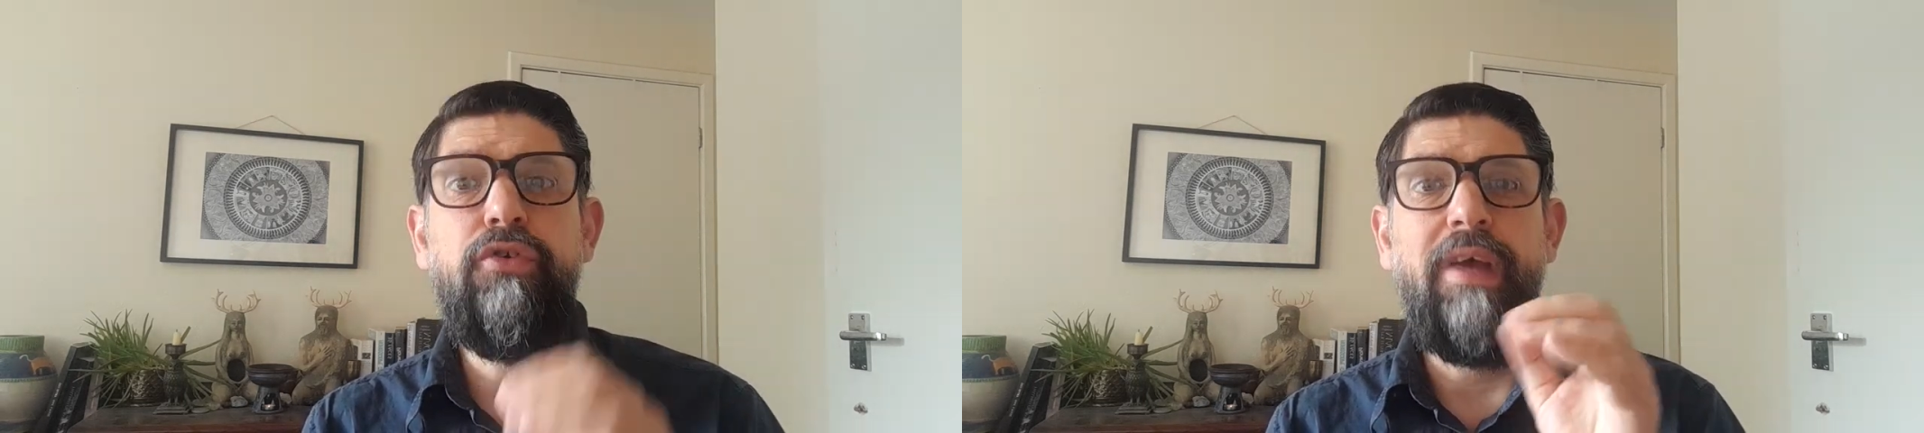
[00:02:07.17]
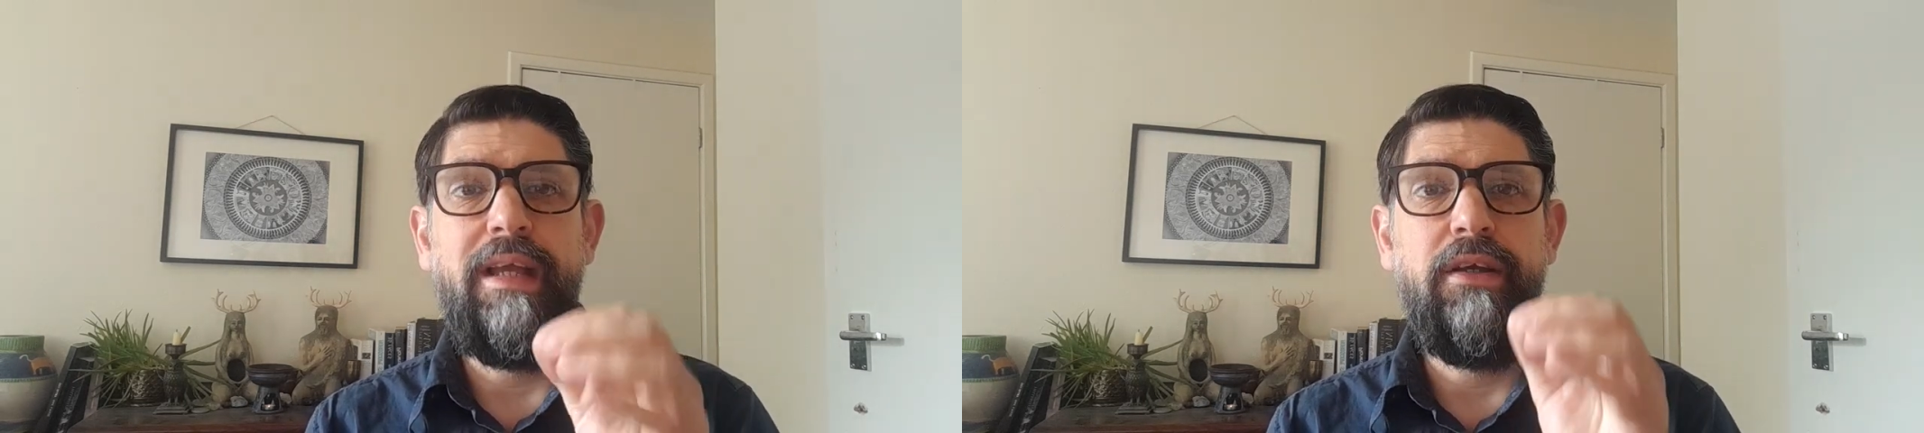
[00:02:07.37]

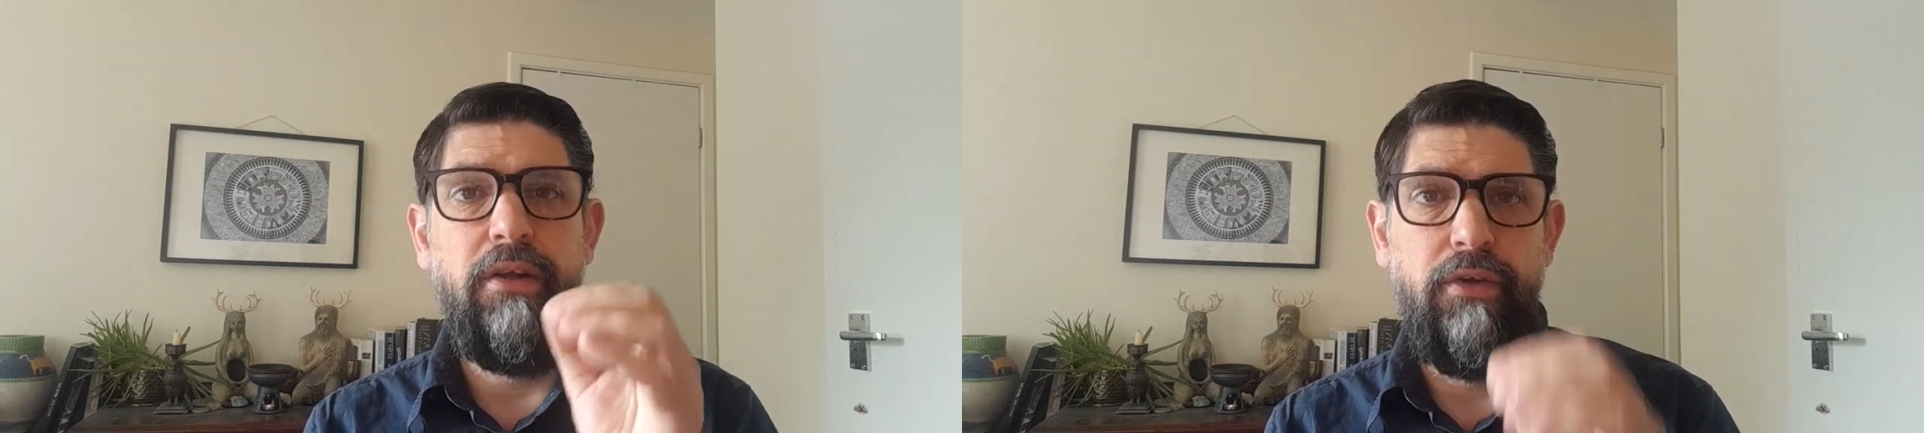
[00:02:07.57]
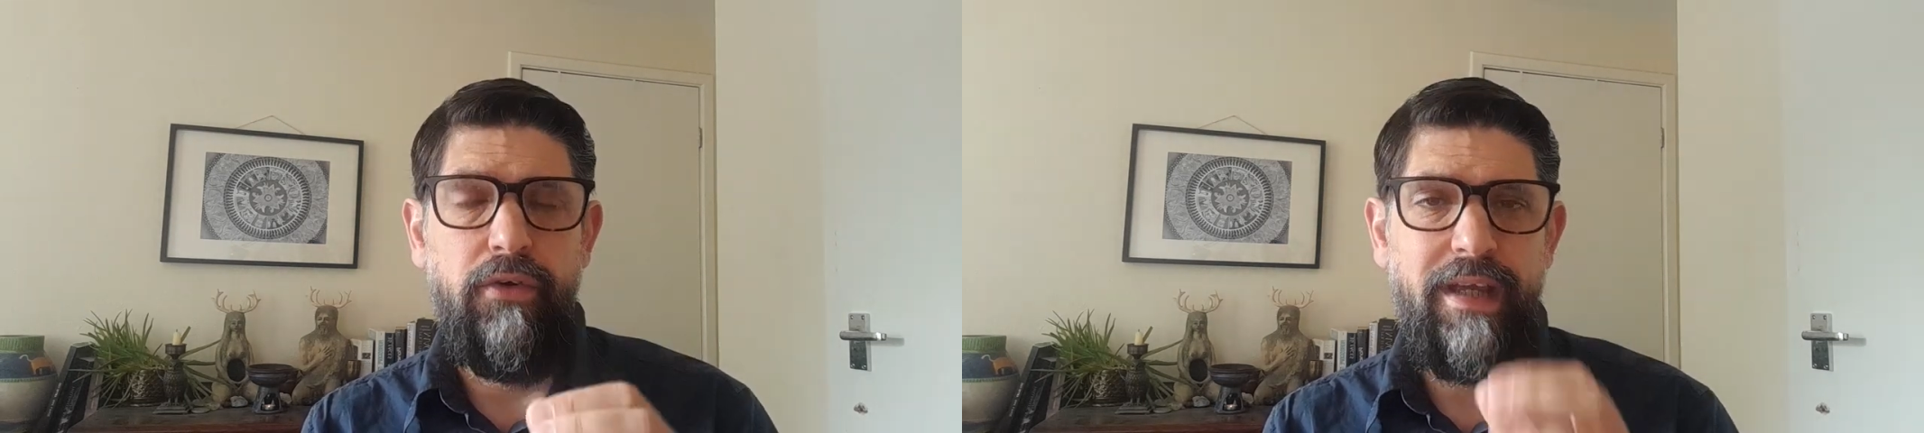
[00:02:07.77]
take a
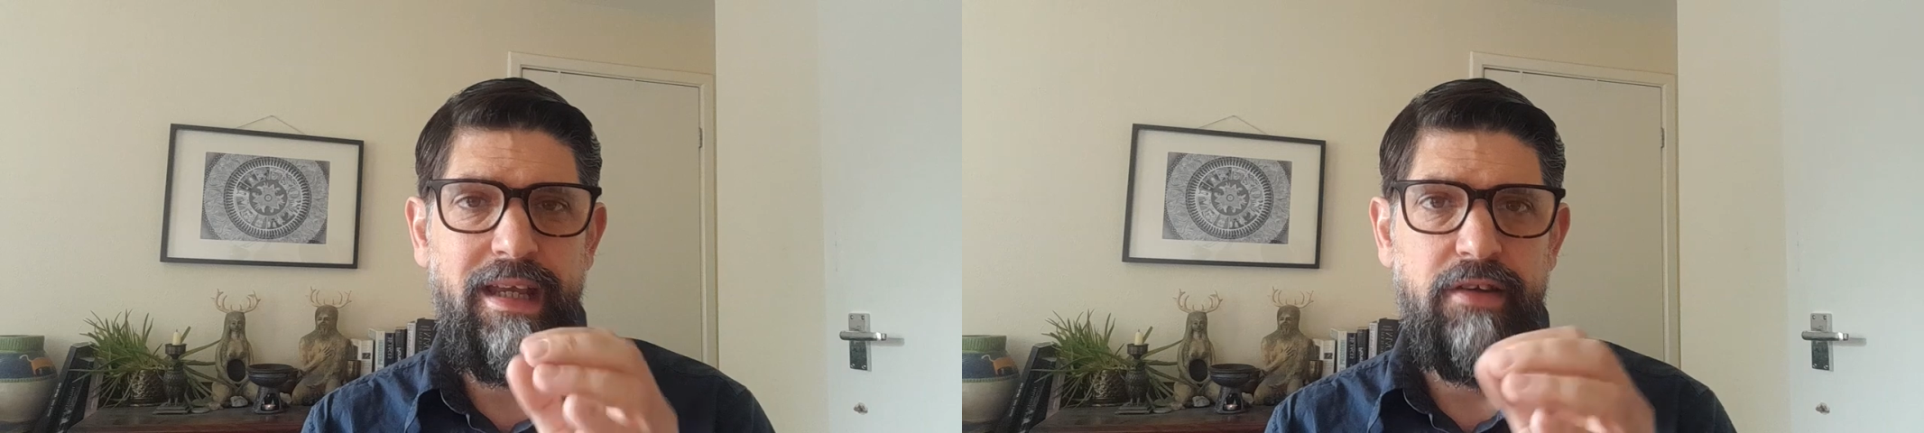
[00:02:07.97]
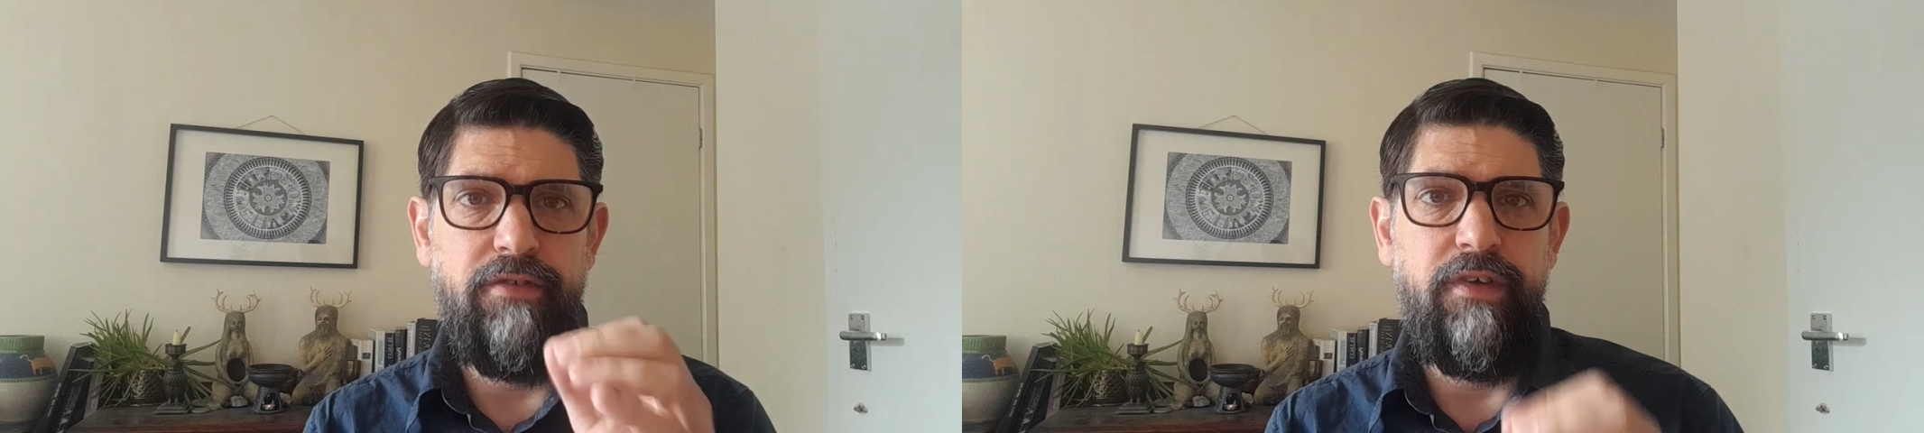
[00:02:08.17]
look
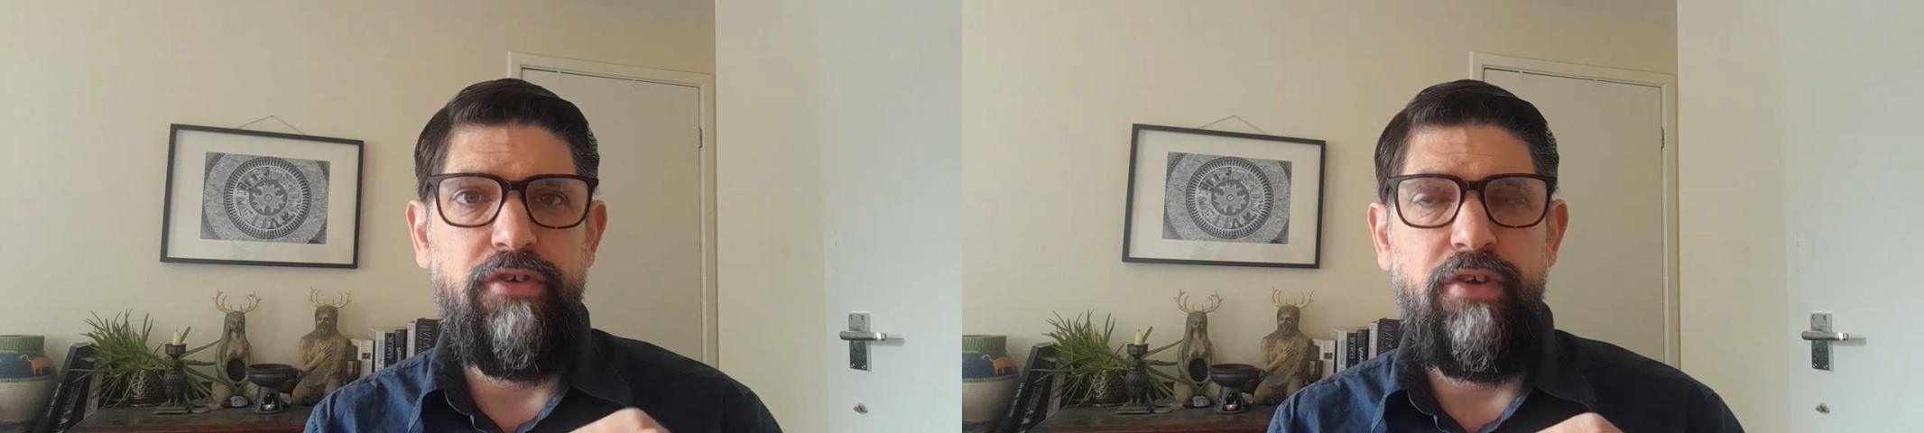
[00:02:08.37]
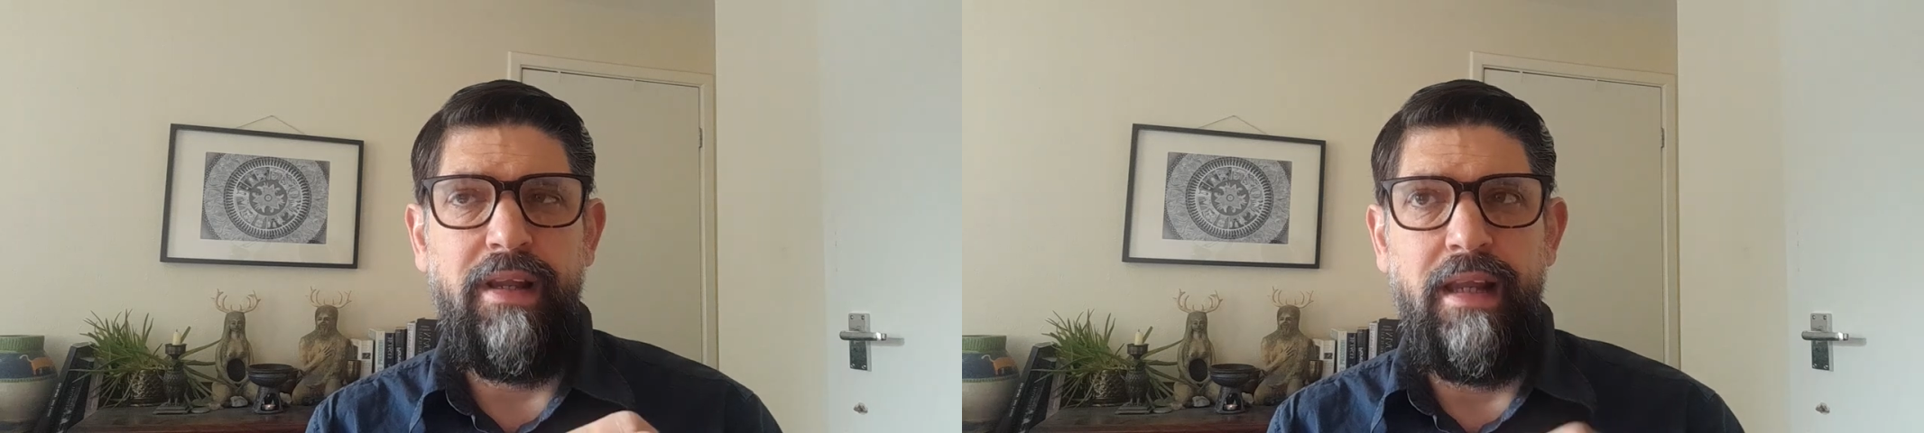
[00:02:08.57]

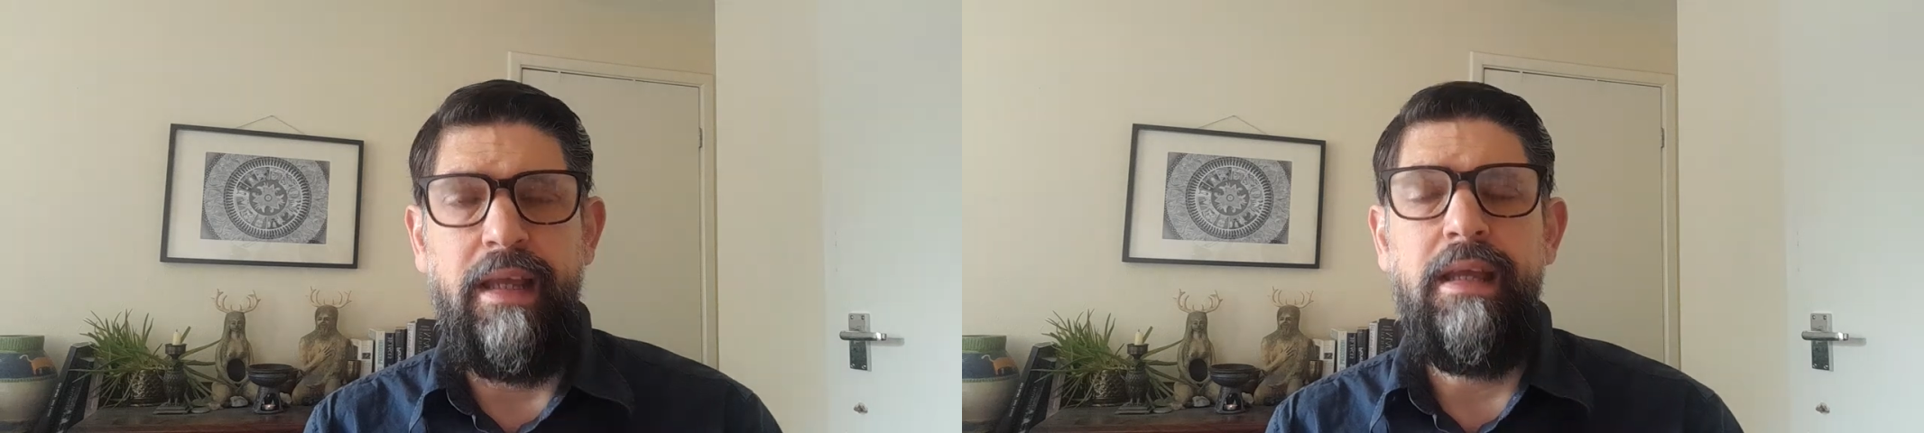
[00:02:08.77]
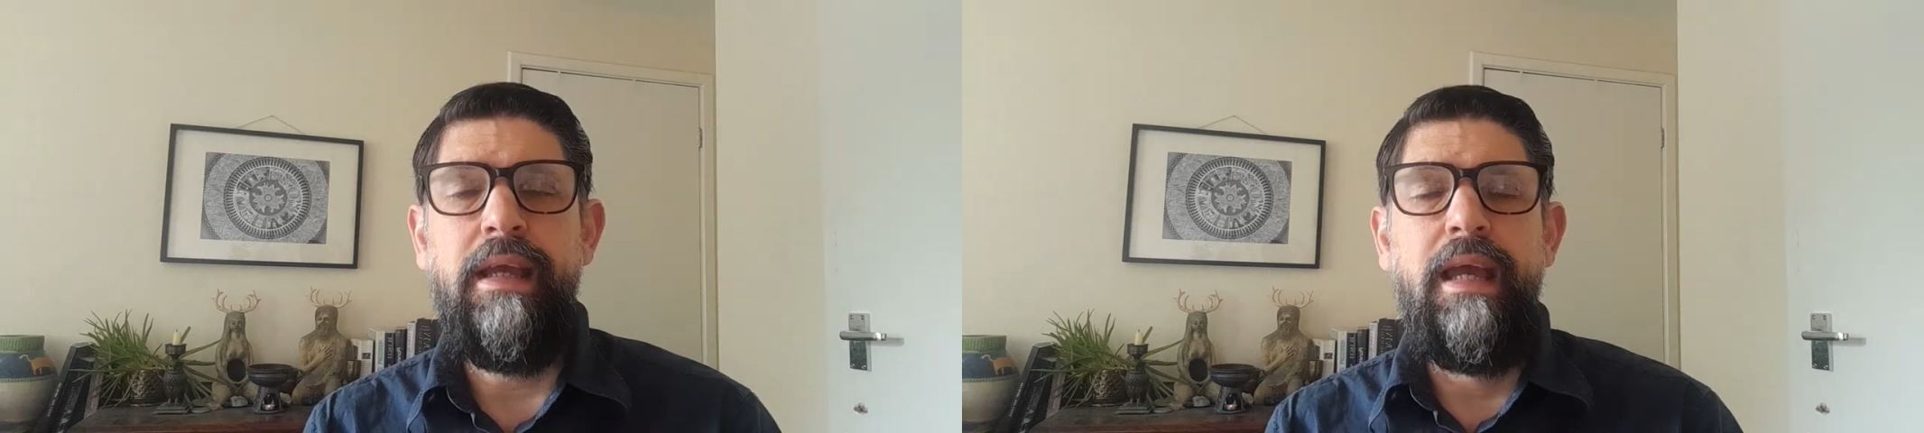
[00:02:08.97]

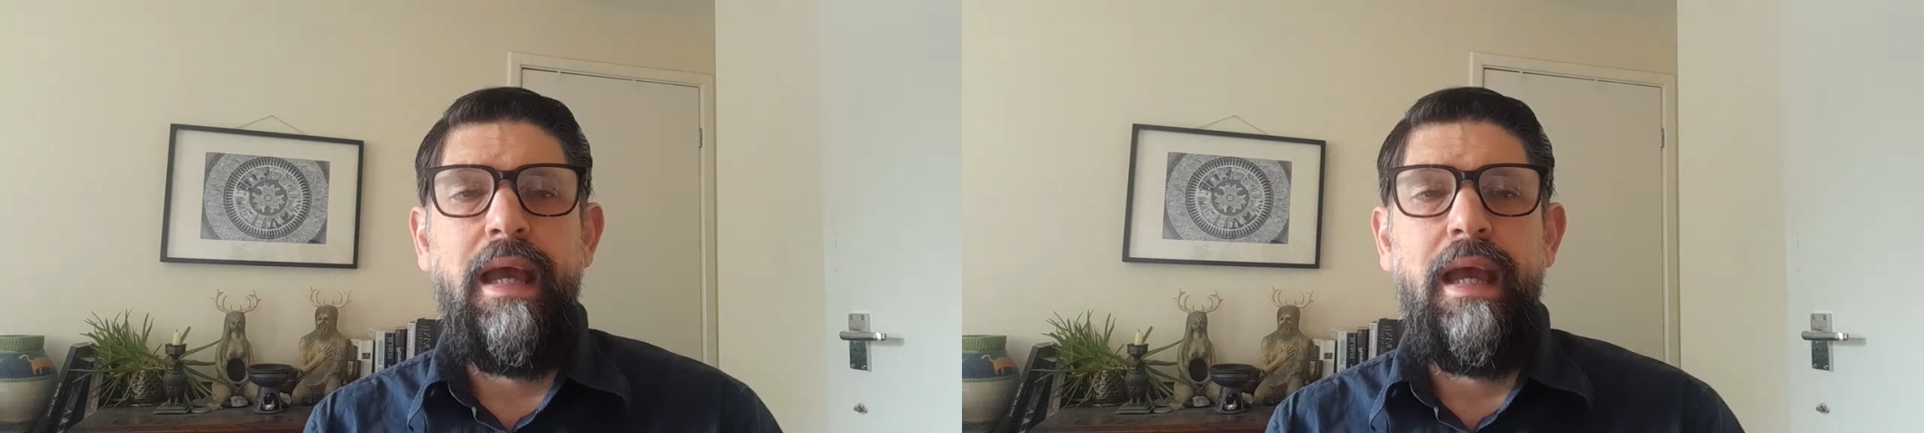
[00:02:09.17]
individually